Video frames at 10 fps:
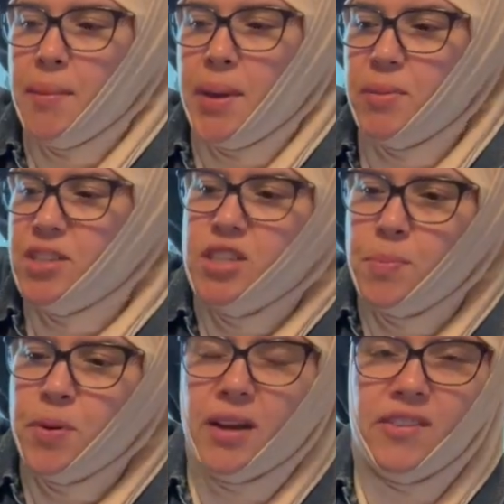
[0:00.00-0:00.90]
I'm able just to
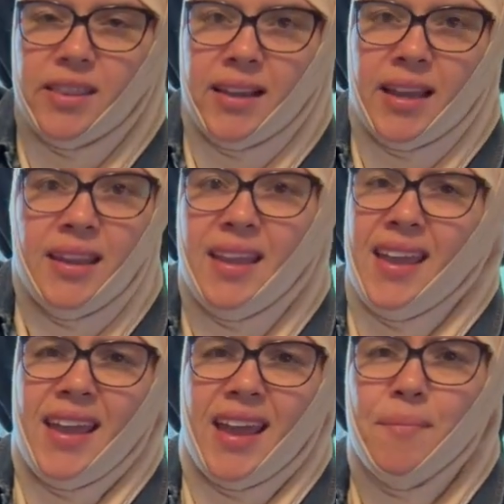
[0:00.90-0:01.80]
put everything in
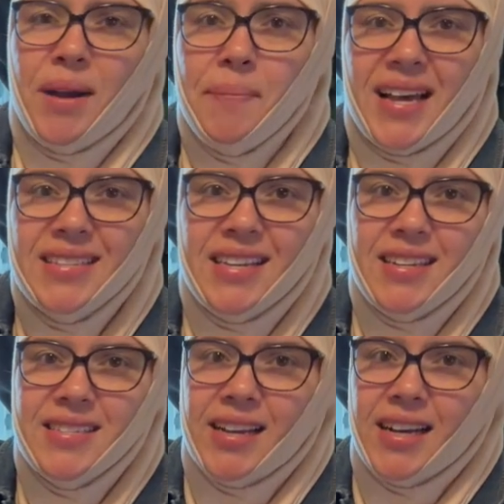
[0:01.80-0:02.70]
and my basket
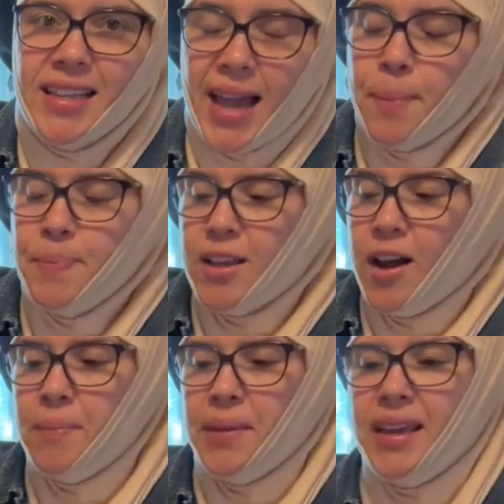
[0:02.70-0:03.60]
doesn't collapse
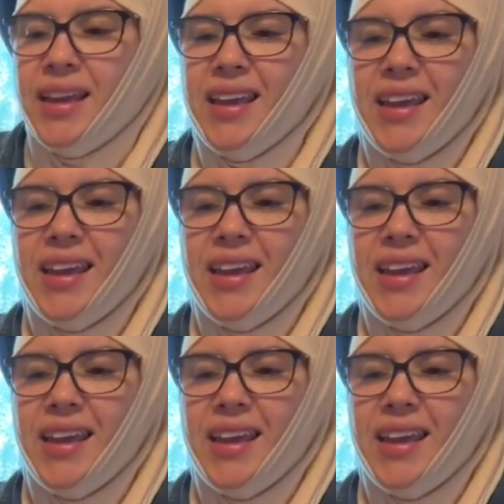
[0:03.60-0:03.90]
on me.